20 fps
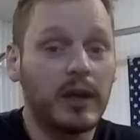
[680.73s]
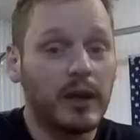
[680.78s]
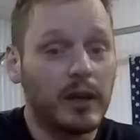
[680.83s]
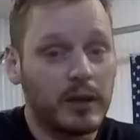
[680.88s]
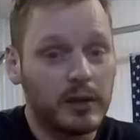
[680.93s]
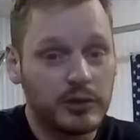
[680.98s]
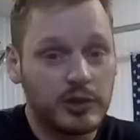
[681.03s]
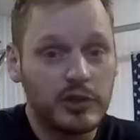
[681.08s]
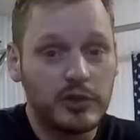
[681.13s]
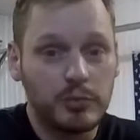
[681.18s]

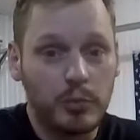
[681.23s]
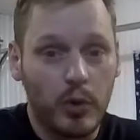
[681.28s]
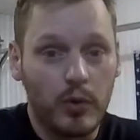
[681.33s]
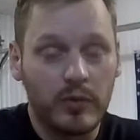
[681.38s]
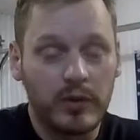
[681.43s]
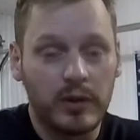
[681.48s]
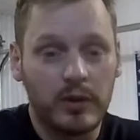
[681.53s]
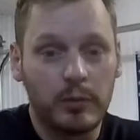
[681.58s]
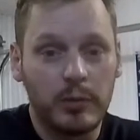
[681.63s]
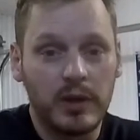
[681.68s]
and she's
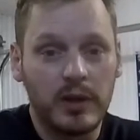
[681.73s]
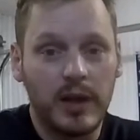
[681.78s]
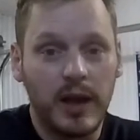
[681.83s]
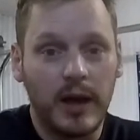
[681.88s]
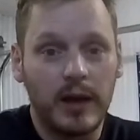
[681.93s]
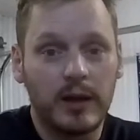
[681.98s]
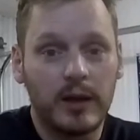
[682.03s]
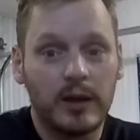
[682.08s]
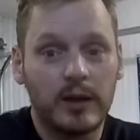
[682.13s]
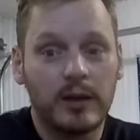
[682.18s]
proving to be
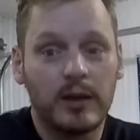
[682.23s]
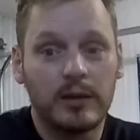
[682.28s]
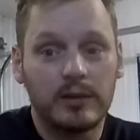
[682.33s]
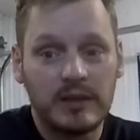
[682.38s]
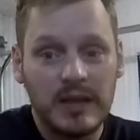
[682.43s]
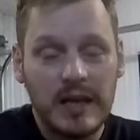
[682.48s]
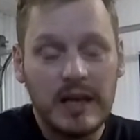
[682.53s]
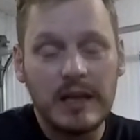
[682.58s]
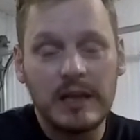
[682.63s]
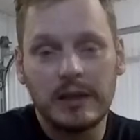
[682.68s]
that
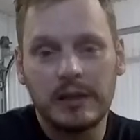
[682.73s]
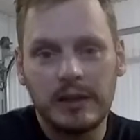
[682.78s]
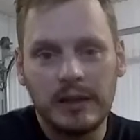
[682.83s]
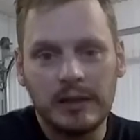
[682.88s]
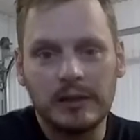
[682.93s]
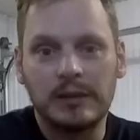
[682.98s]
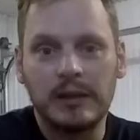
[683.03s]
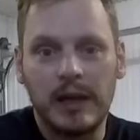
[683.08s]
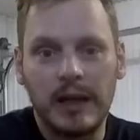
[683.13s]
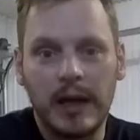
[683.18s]
day in
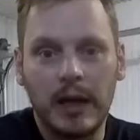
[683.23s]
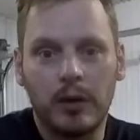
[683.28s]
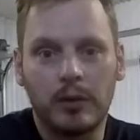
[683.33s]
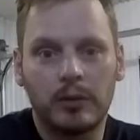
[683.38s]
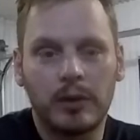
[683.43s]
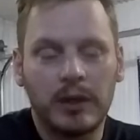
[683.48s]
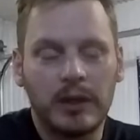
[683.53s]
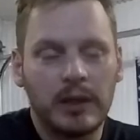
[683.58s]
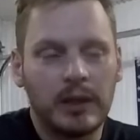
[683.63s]
and day out.